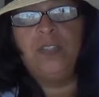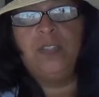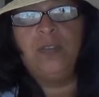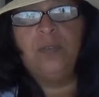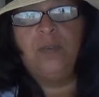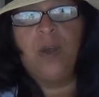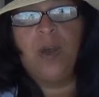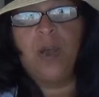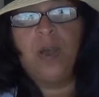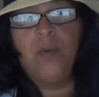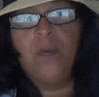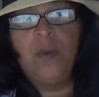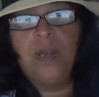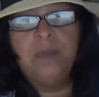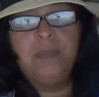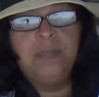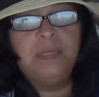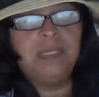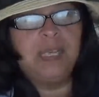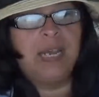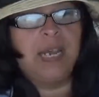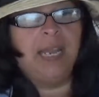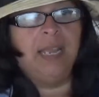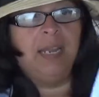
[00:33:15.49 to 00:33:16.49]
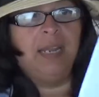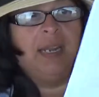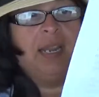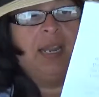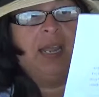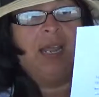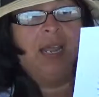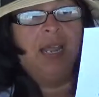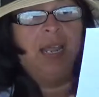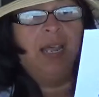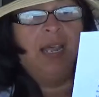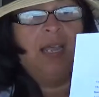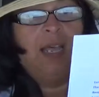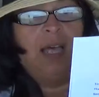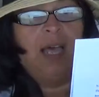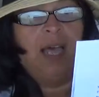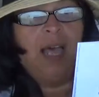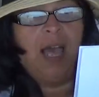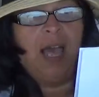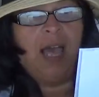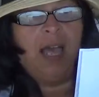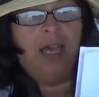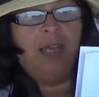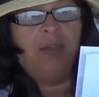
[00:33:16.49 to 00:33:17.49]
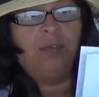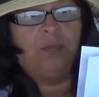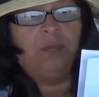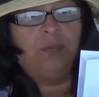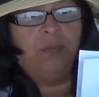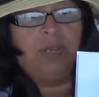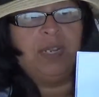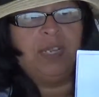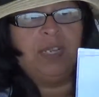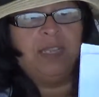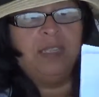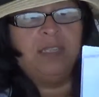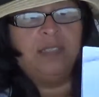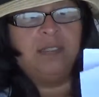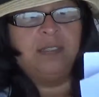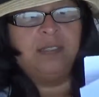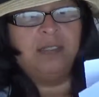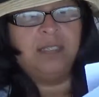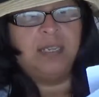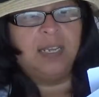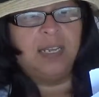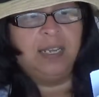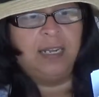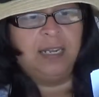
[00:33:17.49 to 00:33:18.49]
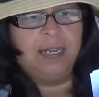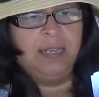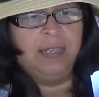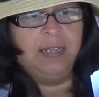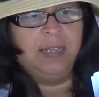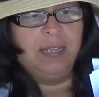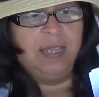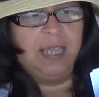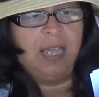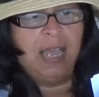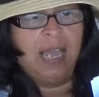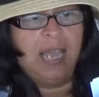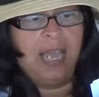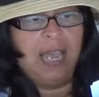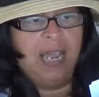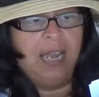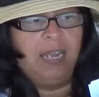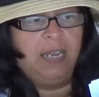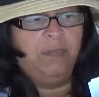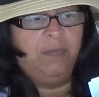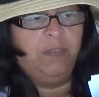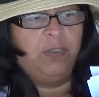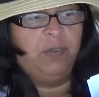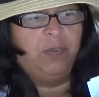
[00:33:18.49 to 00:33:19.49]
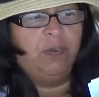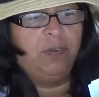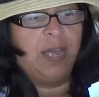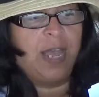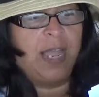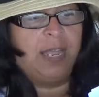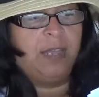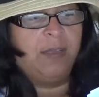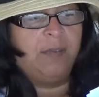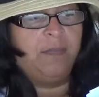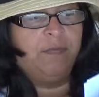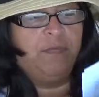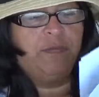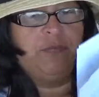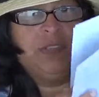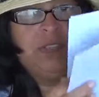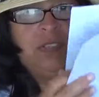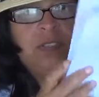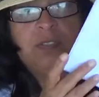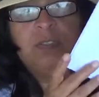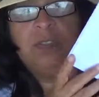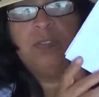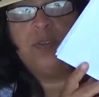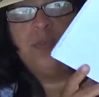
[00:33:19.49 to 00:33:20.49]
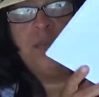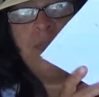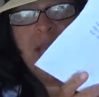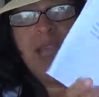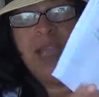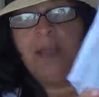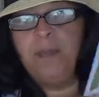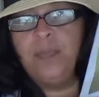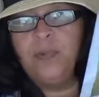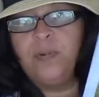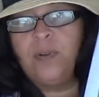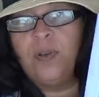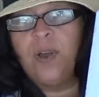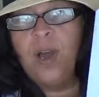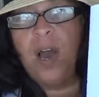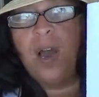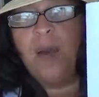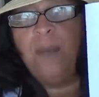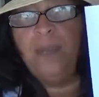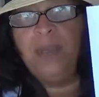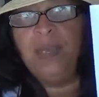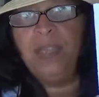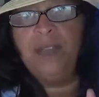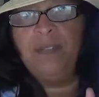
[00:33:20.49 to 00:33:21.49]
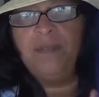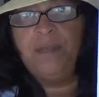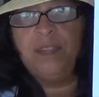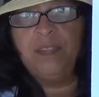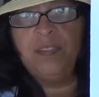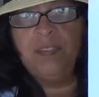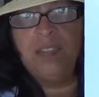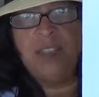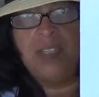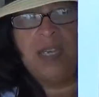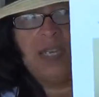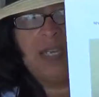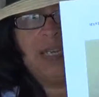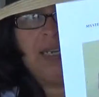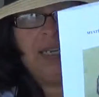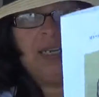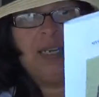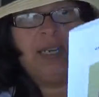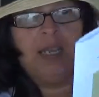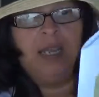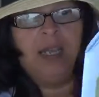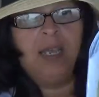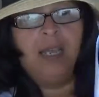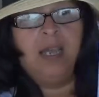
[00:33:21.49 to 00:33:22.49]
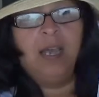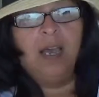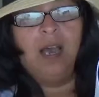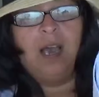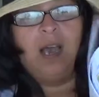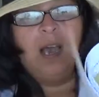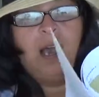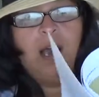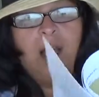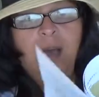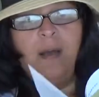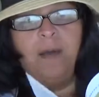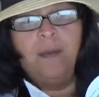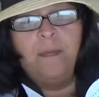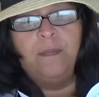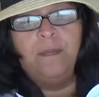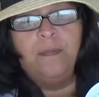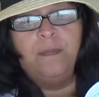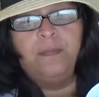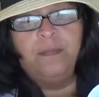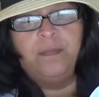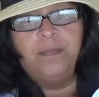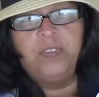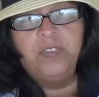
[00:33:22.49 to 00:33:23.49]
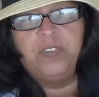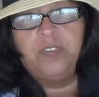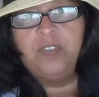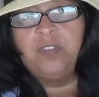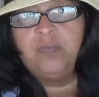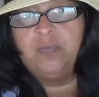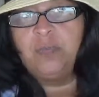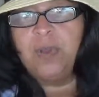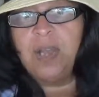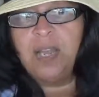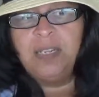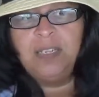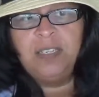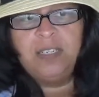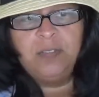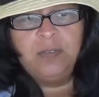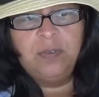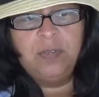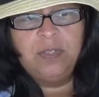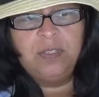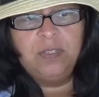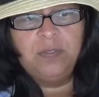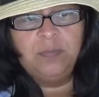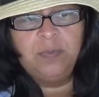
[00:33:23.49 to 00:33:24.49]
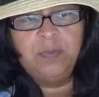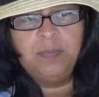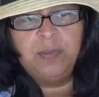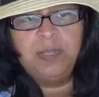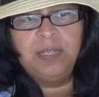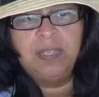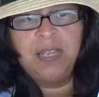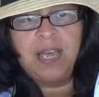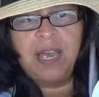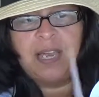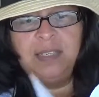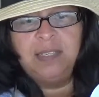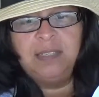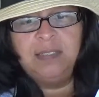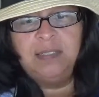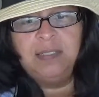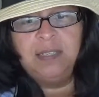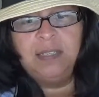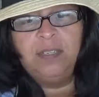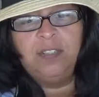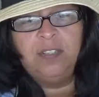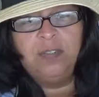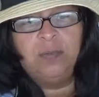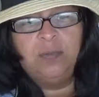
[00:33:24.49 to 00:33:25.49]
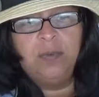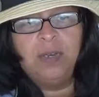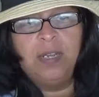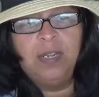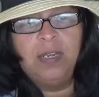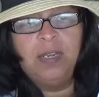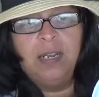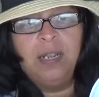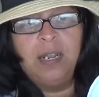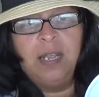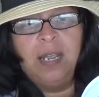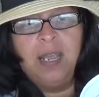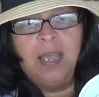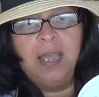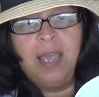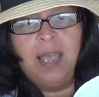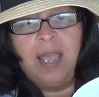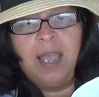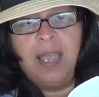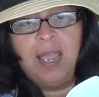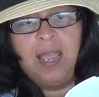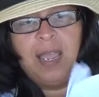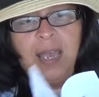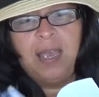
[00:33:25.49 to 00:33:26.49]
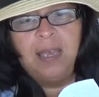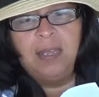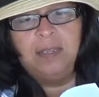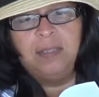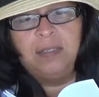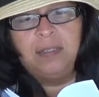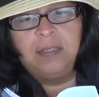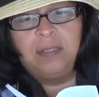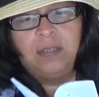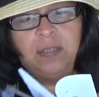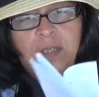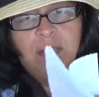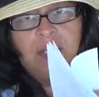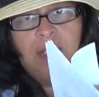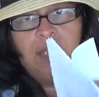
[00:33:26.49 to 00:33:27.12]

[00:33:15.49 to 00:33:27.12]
to our website and read this study. And if you'd like a physical paper copy of this study, just write to us. We'd be glad to send you one. And